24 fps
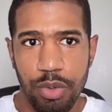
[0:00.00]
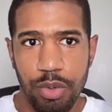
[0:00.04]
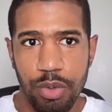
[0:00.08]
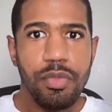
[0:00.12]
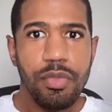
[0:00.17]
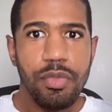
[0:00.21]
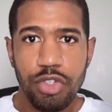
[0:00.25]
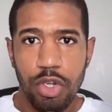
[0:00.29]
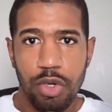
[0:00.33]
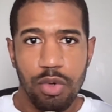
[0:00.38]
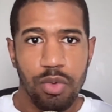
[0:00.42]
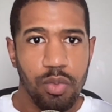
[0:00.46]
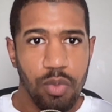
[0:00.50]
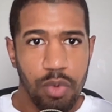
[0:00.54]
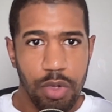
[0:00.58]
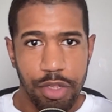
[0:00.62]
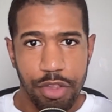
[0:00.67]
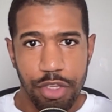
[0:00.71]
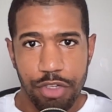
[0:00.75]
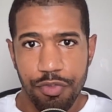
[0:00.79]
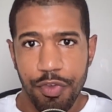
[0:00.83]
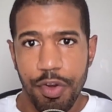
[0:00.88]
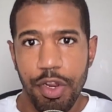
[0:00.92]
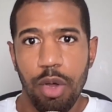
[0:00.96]
So in
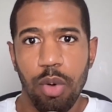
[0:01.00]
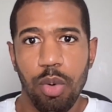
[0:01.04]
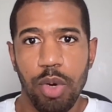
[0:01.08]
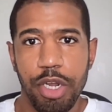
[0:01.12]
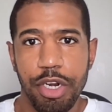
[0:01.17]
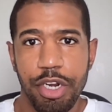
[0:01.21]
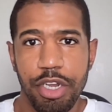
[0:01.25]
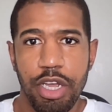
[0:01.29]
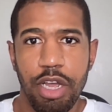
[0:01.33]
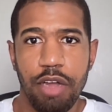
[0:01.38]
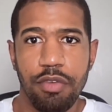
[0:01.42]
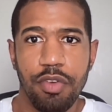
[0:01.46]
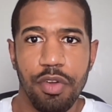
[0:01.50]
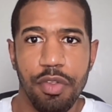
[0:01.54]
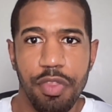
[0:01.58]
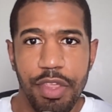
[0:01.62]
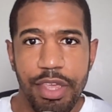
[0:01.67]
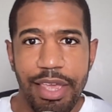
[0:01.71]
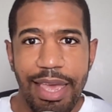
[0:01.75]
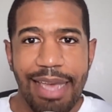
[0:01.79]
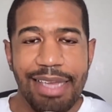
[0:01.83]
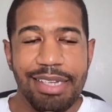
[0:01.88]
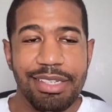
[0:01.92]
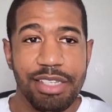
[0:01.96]
this video, we're going to cover the
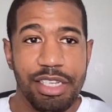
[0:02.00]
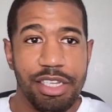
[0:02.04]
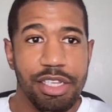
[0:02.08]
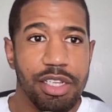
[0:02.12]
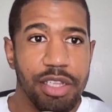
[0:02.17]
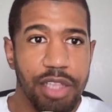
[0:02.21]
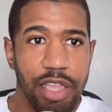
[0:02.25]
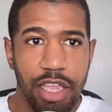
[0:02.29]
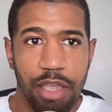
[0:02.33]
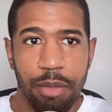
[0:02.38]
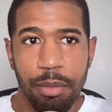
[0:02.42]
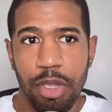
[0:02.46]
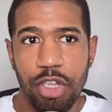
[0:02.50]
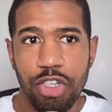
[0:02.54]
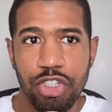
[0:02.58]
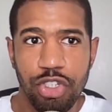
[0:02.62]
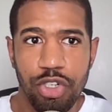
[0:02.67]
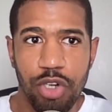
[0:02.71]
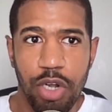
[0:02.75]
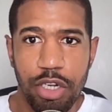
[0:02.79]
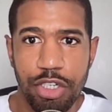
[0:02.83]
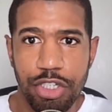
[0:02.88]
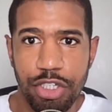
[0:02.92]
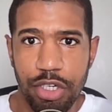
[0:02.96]
ideal email
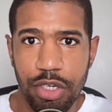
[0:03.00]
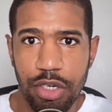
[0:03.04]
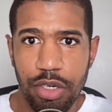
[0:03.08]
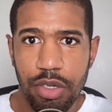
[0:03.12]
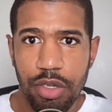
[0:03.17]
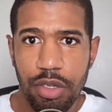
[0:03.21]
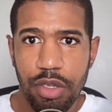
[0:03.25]
structure.